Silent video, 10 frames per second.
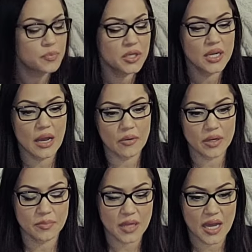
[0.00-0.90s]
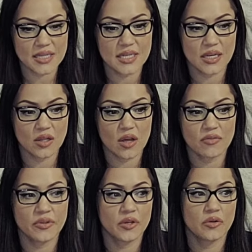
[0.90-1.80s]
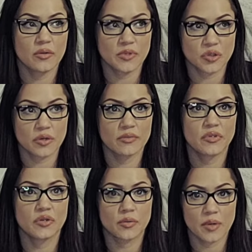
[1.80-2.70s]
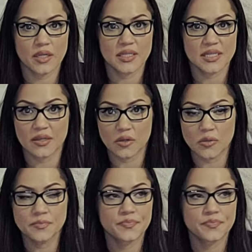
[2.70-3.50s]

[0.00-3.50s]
put it how it applies. And a lot of you, the majority of you, are probably single.